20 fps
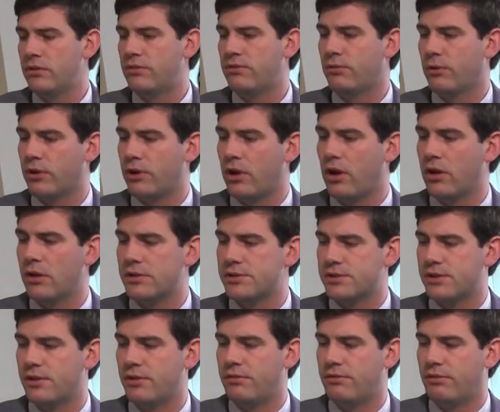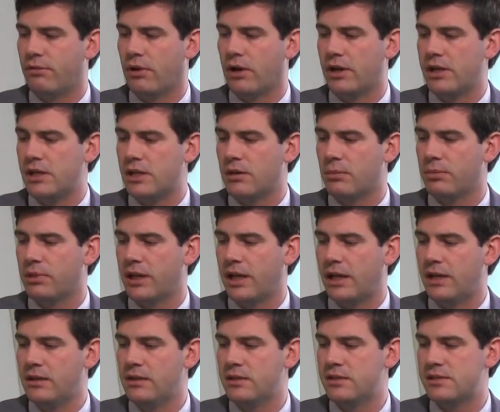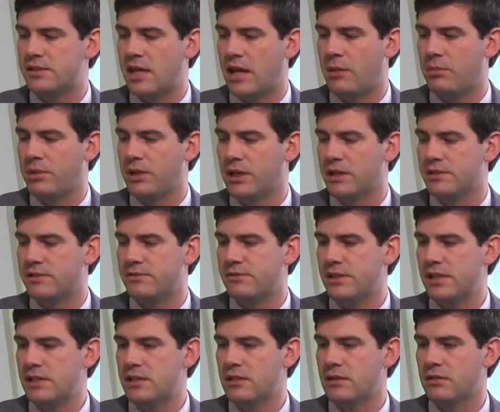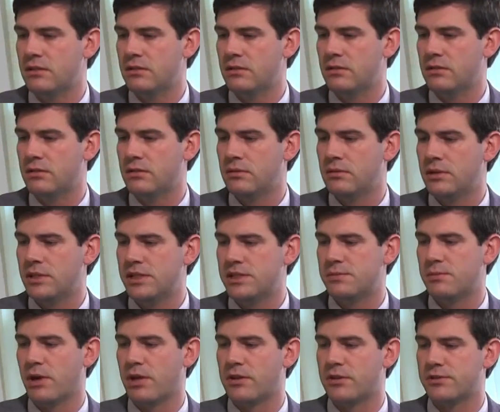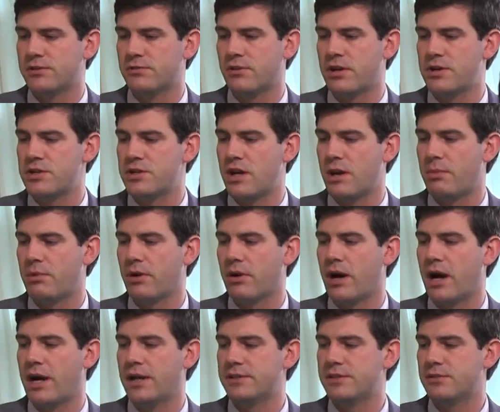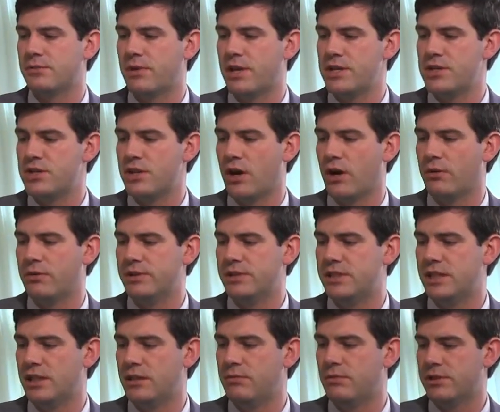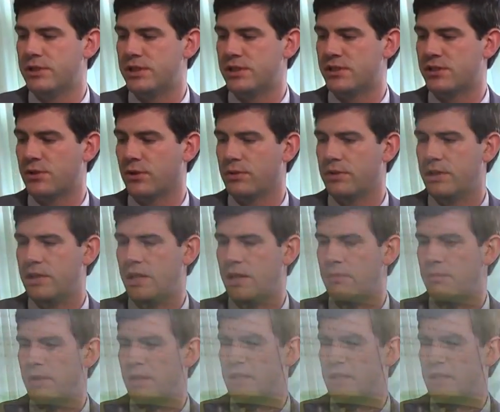is $4 good for?" he complained, stamping his feet. His mother scrunched up her eyes the way she always did when she scolded him